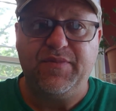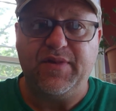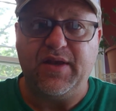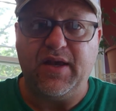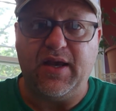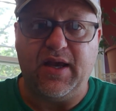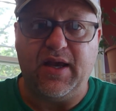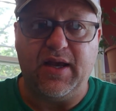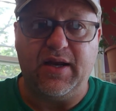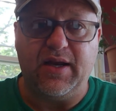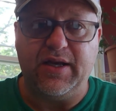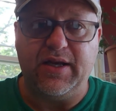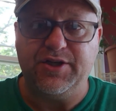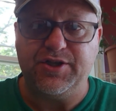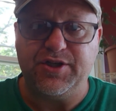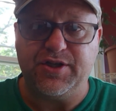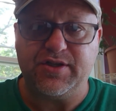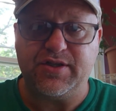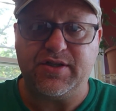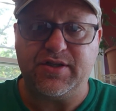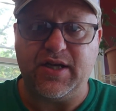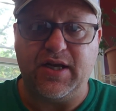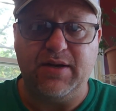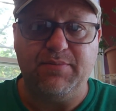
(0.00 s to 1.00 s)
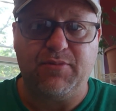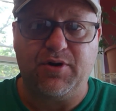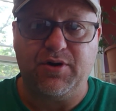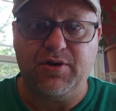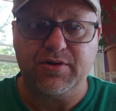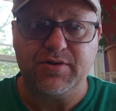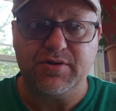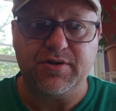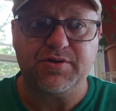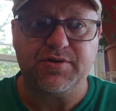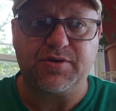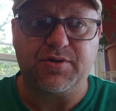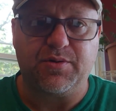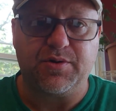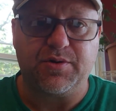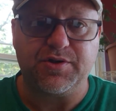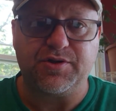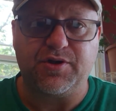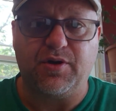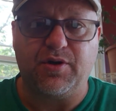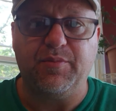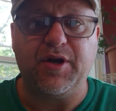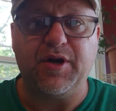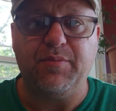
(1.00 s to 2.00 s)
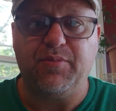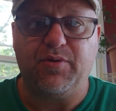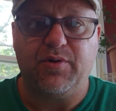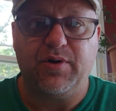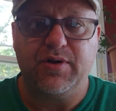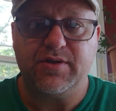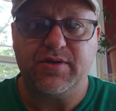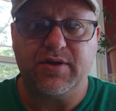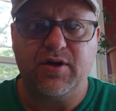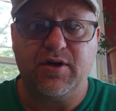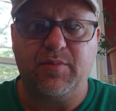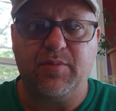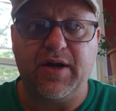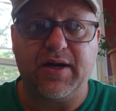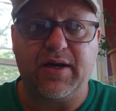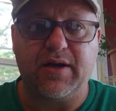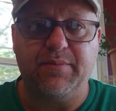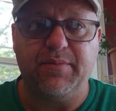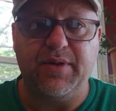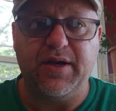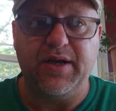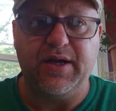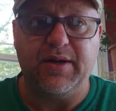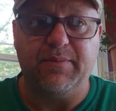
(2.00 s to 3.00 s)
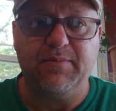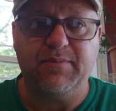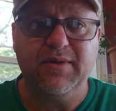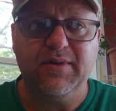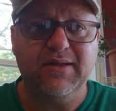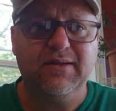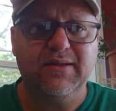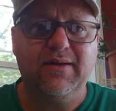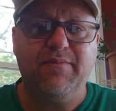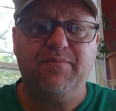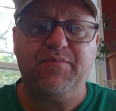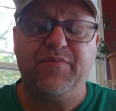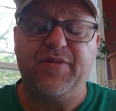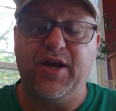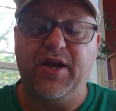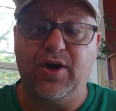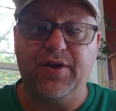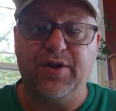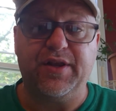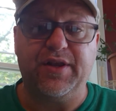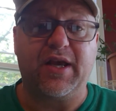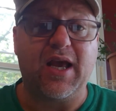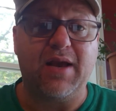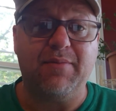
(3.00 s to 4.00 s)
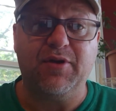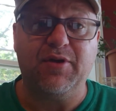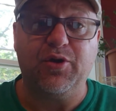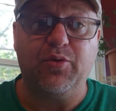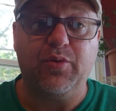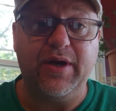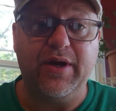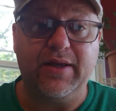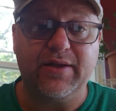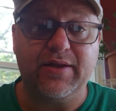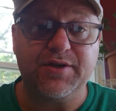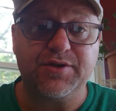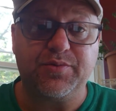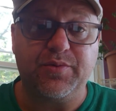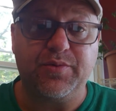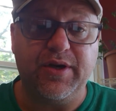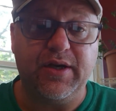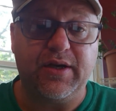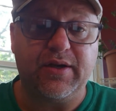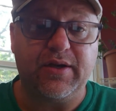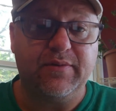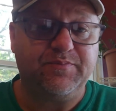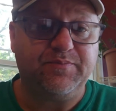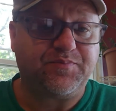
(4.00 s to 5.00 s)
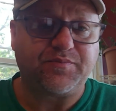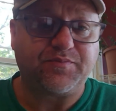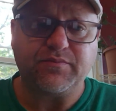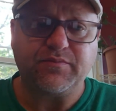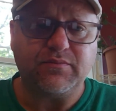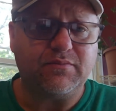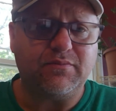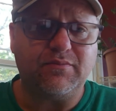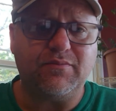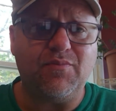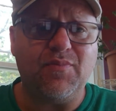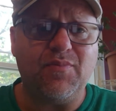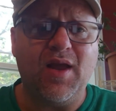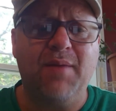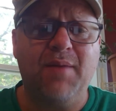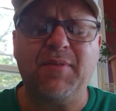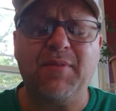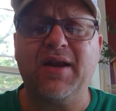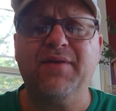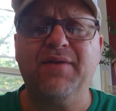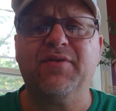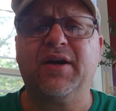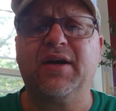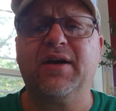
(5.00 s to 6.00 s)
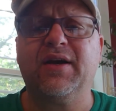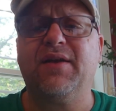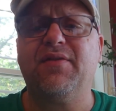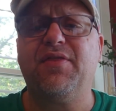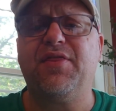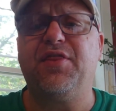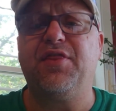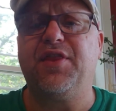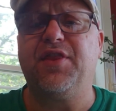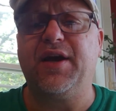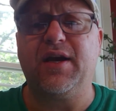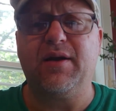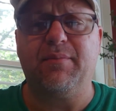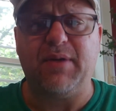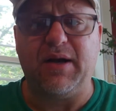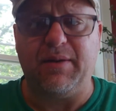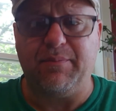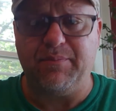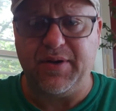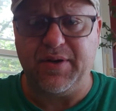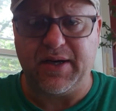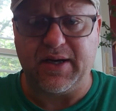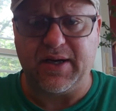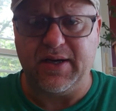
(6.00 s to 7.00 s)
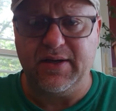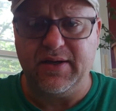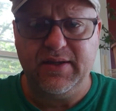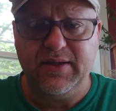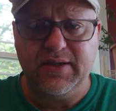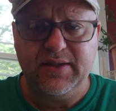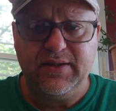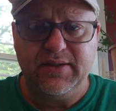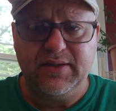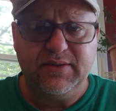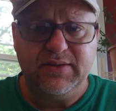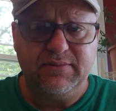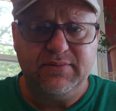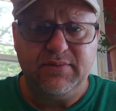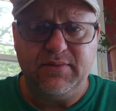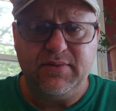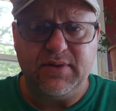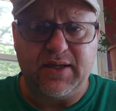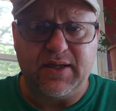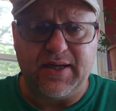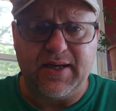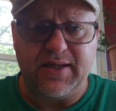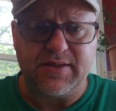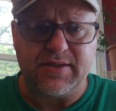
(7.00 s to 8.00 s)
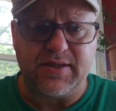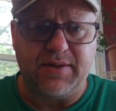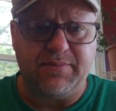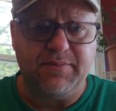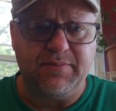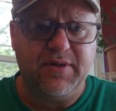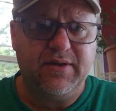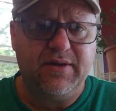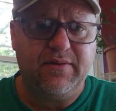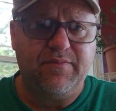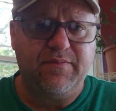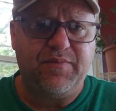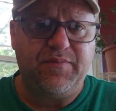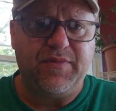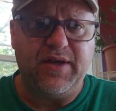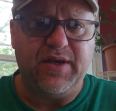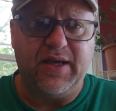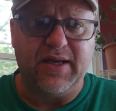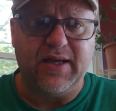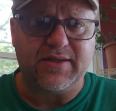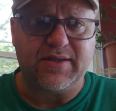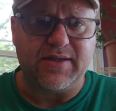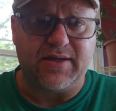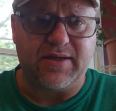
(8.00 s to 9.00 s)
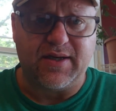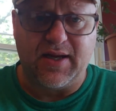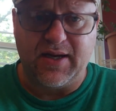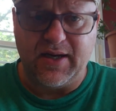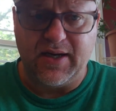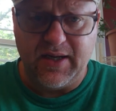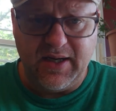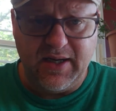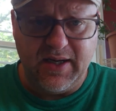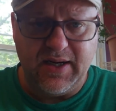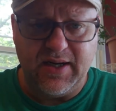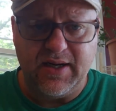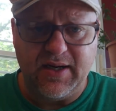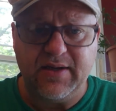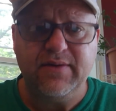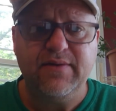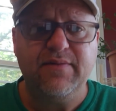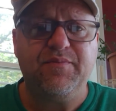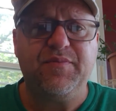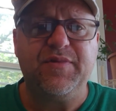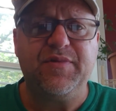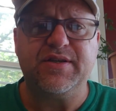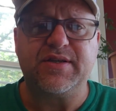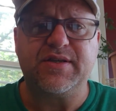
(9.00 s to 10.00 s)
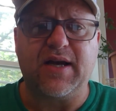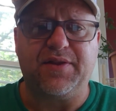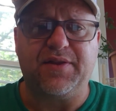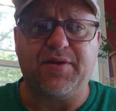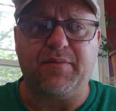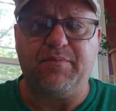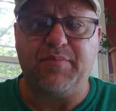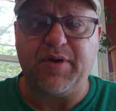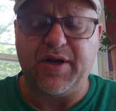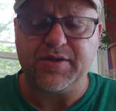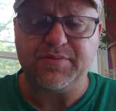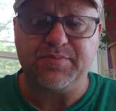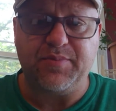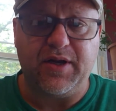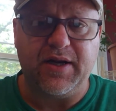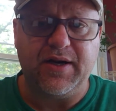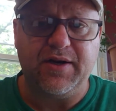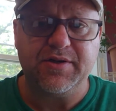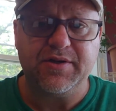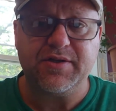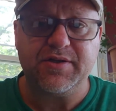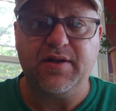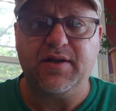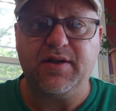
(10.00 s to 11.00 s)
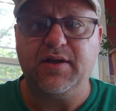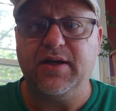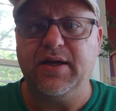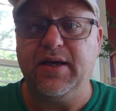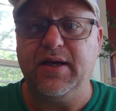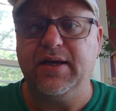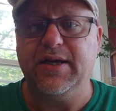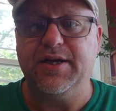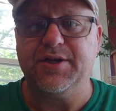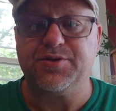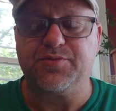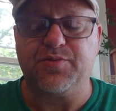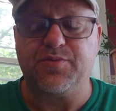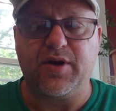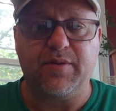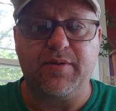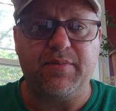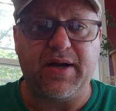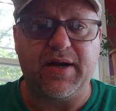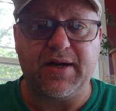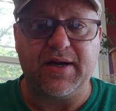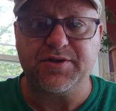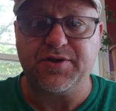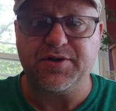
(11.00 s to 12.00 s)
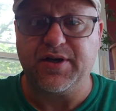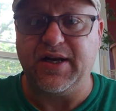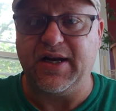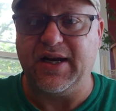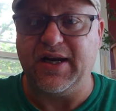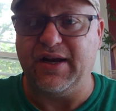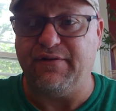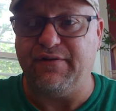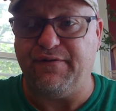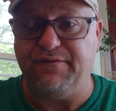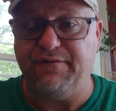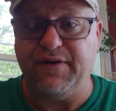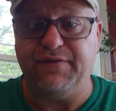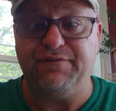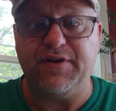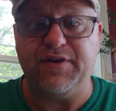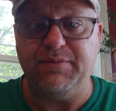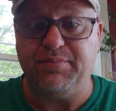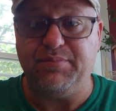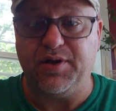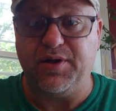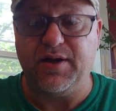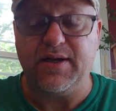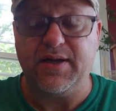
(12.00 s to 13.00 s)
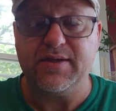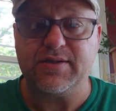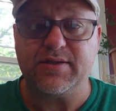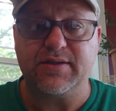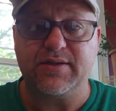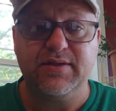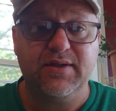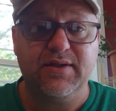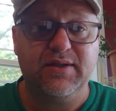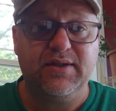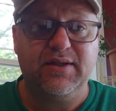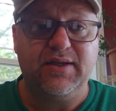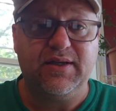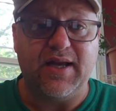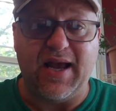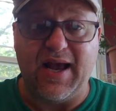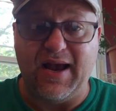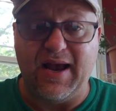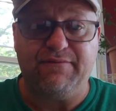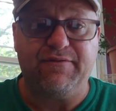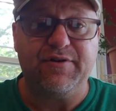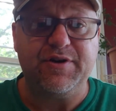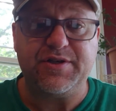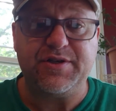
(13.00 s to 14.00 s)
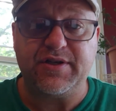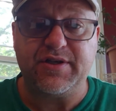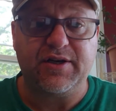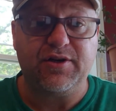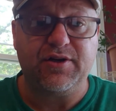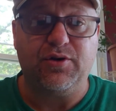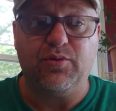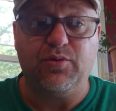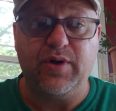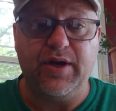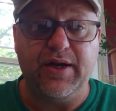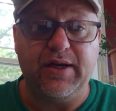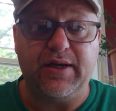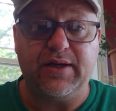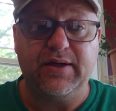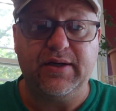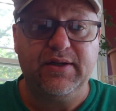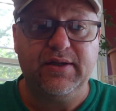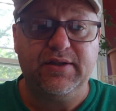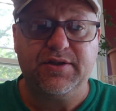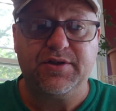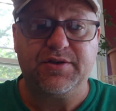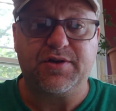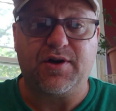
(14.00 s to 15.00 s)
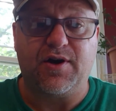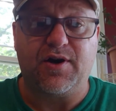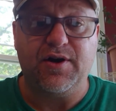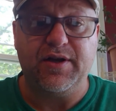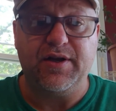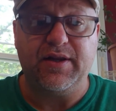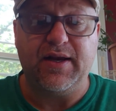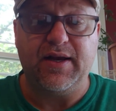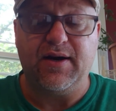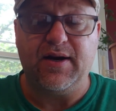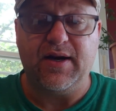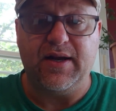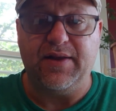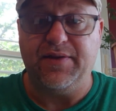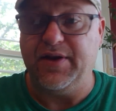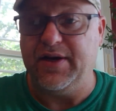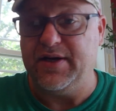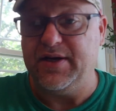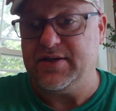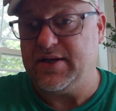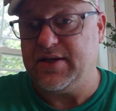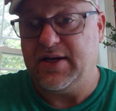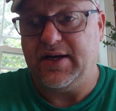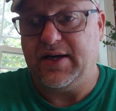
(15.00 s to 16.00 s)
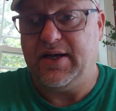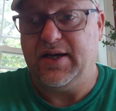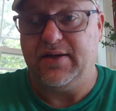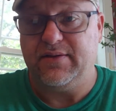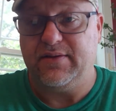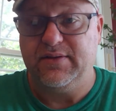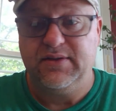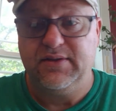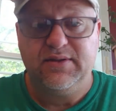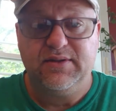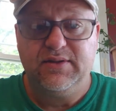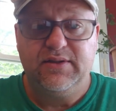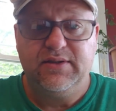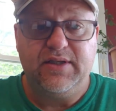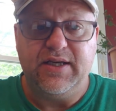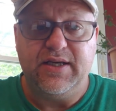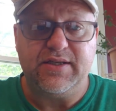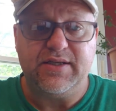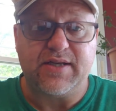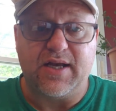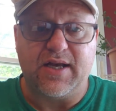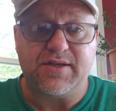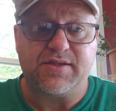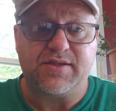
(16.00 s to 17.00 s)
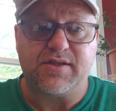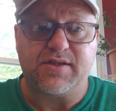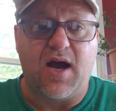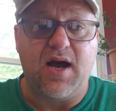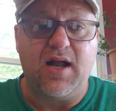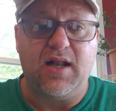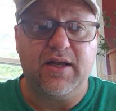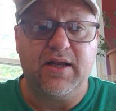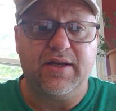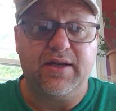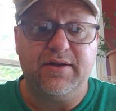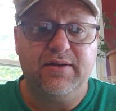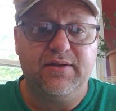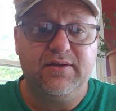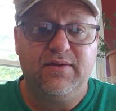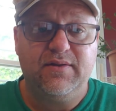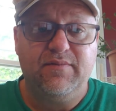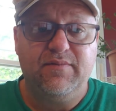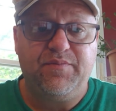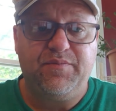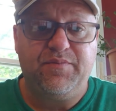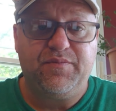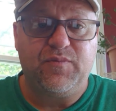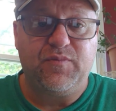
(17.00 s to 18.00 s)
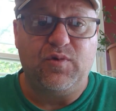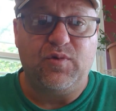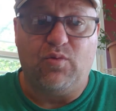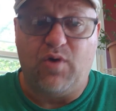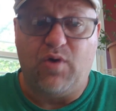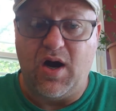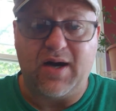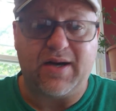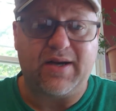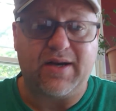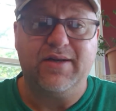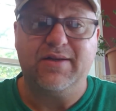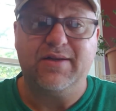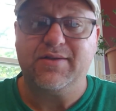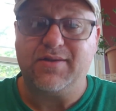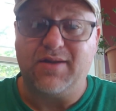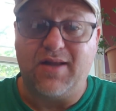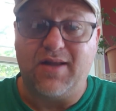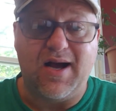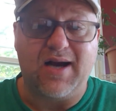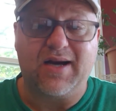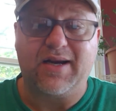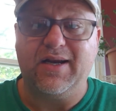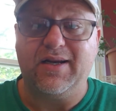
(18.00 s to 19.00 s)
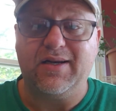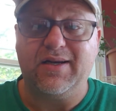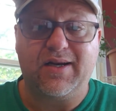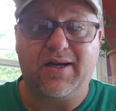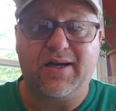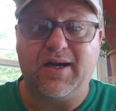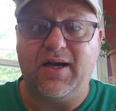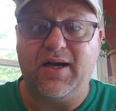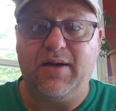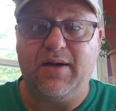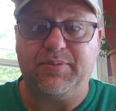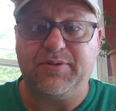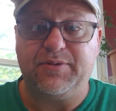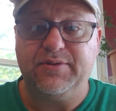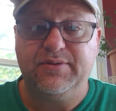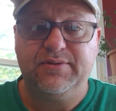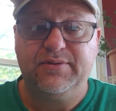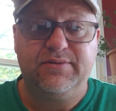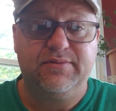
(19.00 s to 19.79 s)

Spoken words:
And he just steamrolls and scores so many points that nobody can beat him. Here in the game of the week this week, I'm not even going to think about picking against him. He gets it done again. He's got the best players in the league. His running backs are going to get 50-plus every single week starting there. And then he's going to get he's got solid Watkins, Lockett, and Kupp.